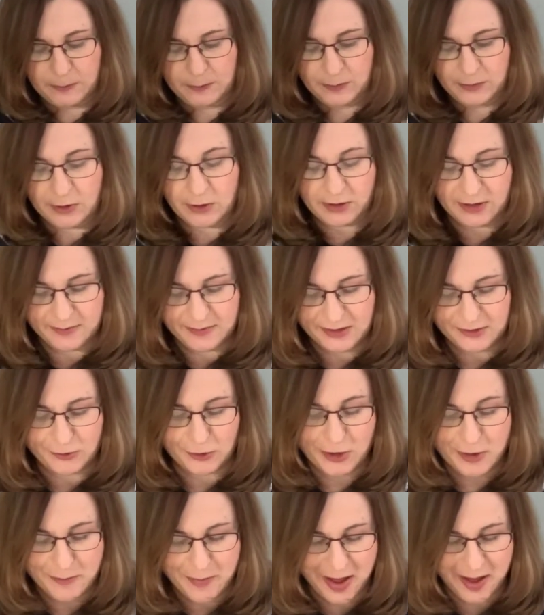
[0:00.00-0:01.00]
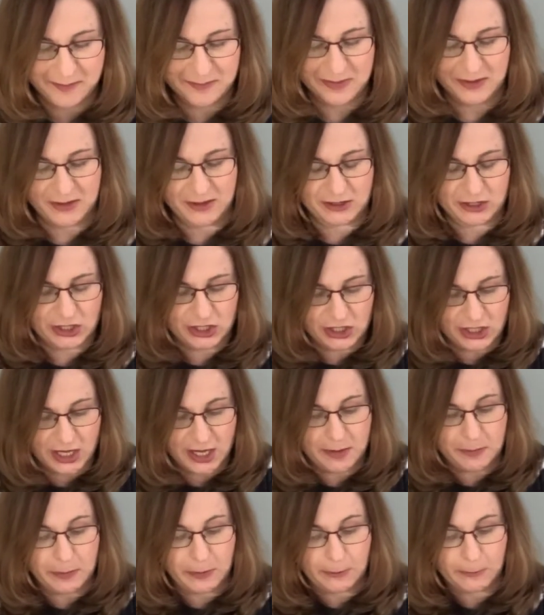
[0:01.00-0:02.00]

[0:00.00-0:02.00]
I mean, remember the shape.